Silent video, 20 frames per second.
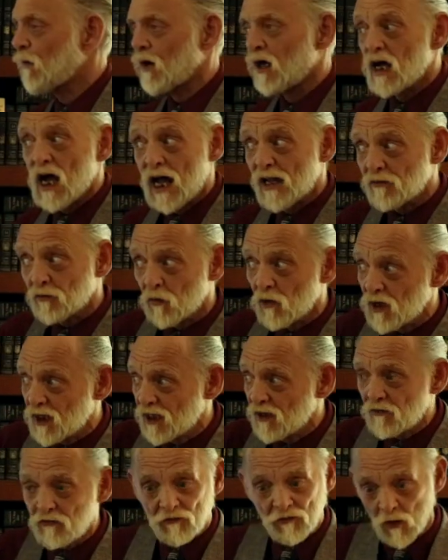what God's word
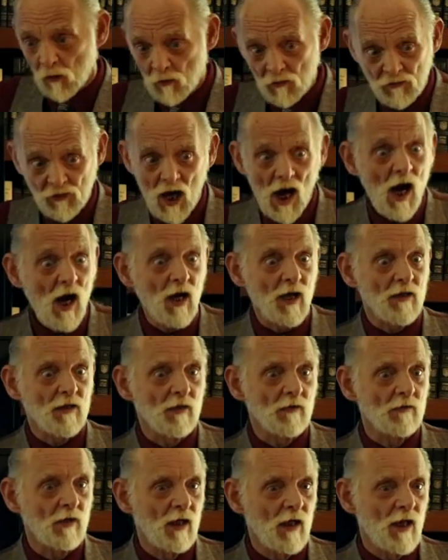is, so is God.
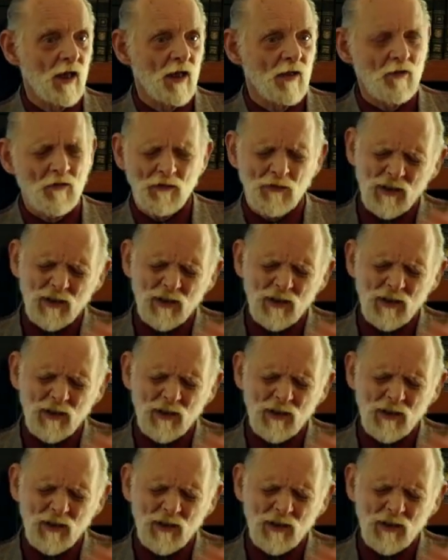This